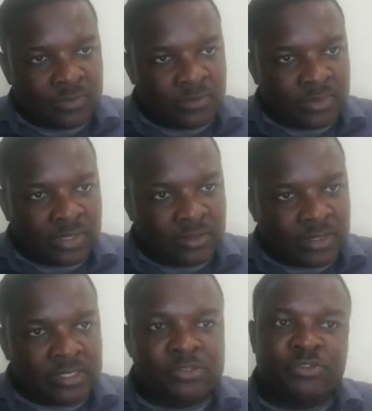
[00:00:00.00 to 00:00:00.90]
the
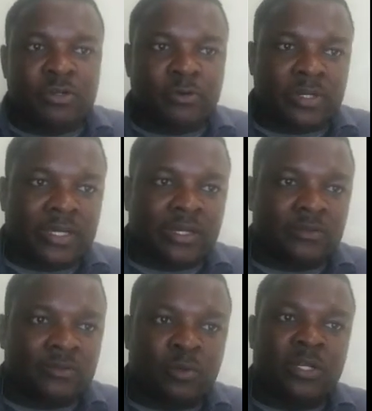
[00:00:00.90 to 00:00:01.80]
country already has
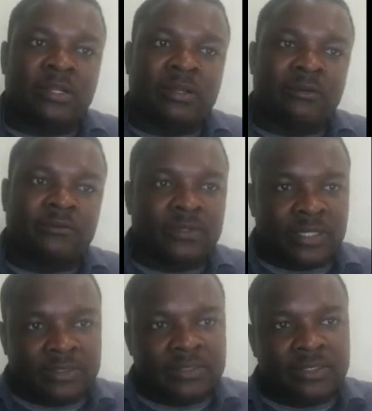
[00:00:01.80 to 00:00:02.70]
more than enough.
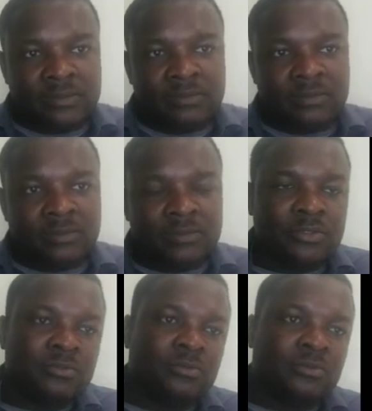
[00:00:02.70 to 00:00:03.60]
18
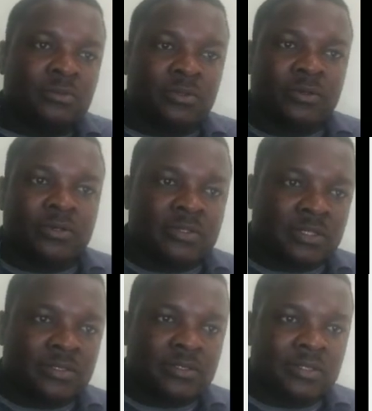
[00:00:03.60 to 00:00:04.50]
to 36